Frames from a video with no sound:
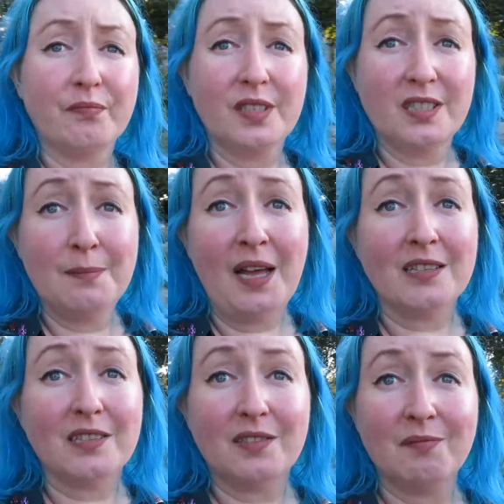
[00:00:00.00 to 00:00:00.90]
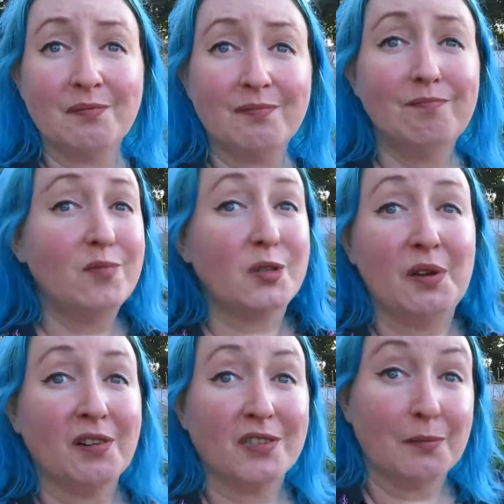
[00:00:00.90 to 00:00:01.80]
It's a mess, to
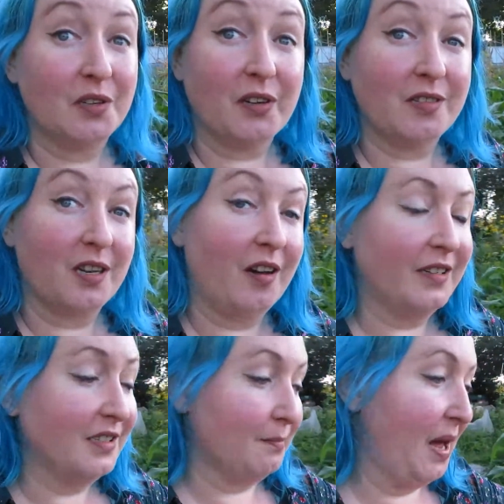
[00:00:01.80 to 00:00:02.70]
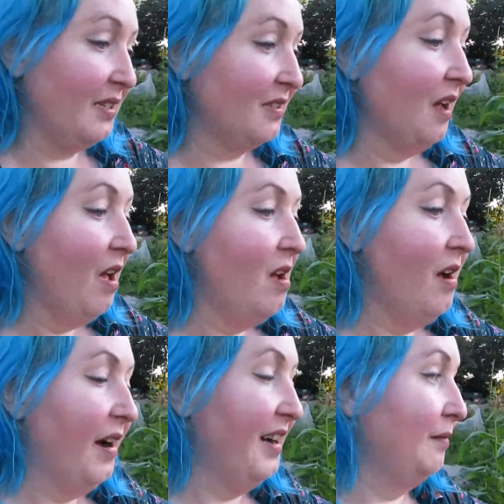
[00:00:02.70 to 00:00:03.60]
be honest. I'm not going to lie, it's a mess.
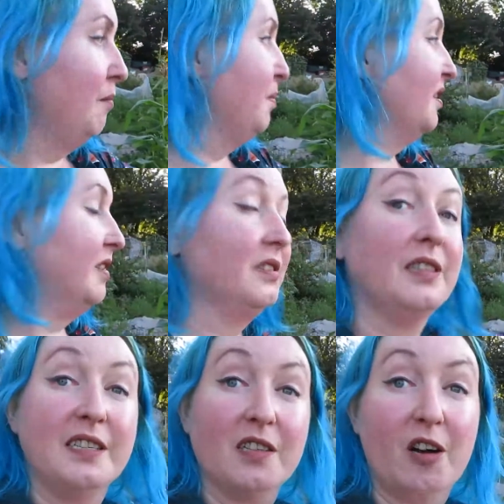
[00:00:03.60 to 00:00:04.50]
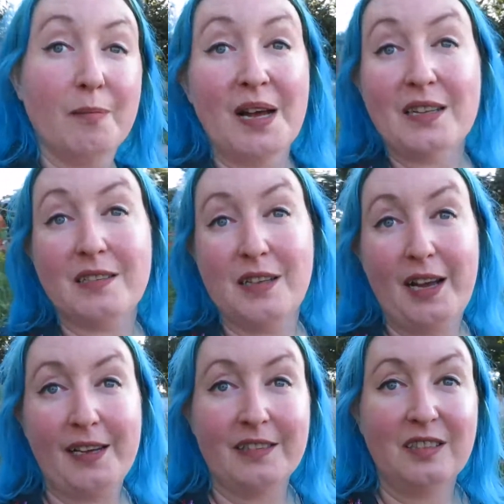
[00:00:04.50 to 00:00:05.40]
But it's our mess,
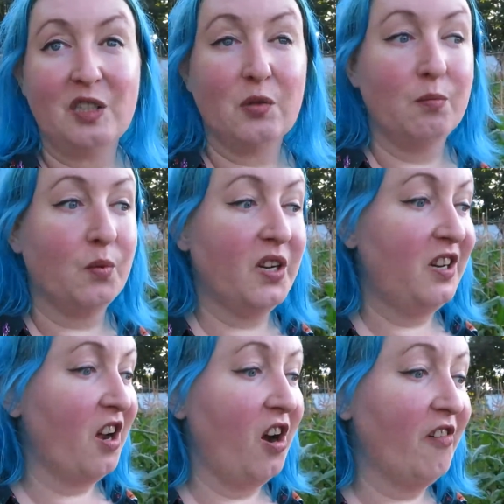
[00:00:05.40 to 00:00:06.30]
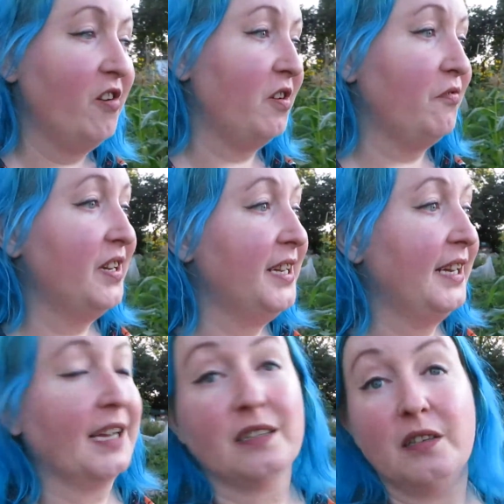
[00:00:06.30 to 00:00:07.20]
and we are only really
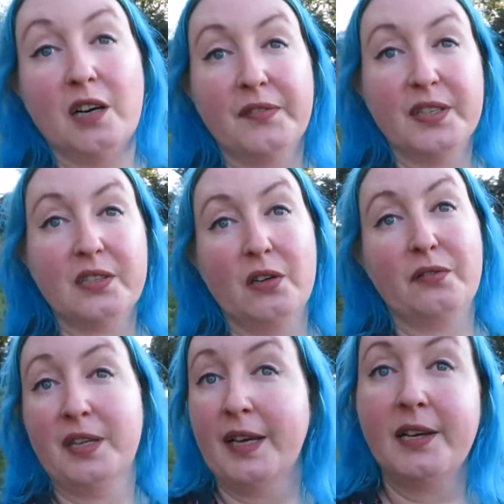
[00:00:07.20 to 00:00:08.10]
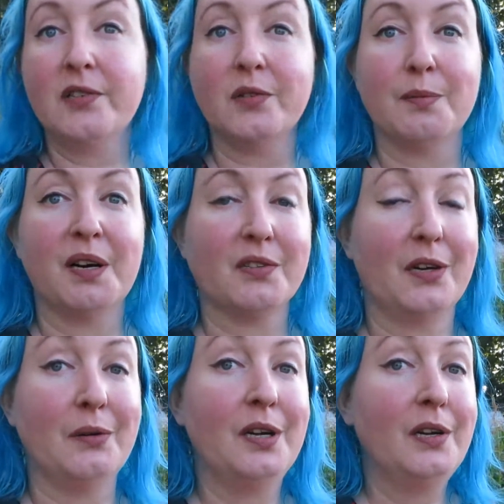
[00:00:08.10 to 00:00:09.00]
getting harvest of the occasional
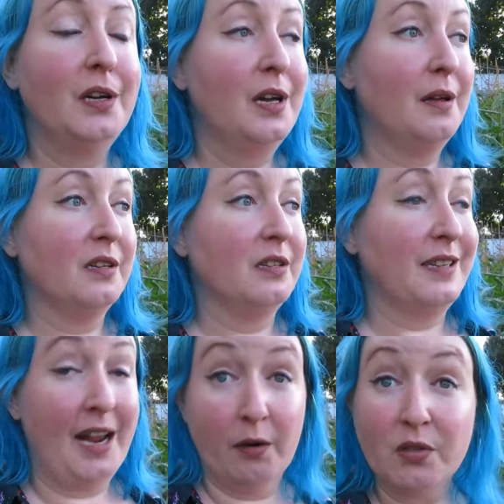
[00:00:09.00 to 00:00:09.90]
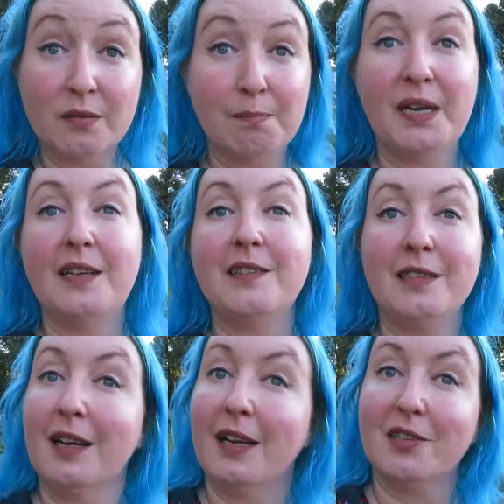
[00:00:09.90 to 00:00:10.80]
tomato, now some beans
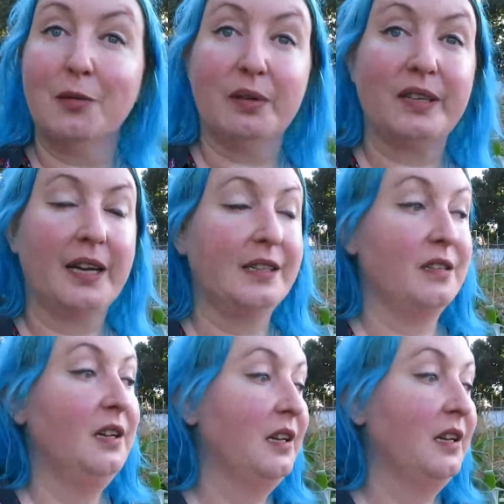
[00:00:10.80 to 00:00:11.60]
in the last couple of days,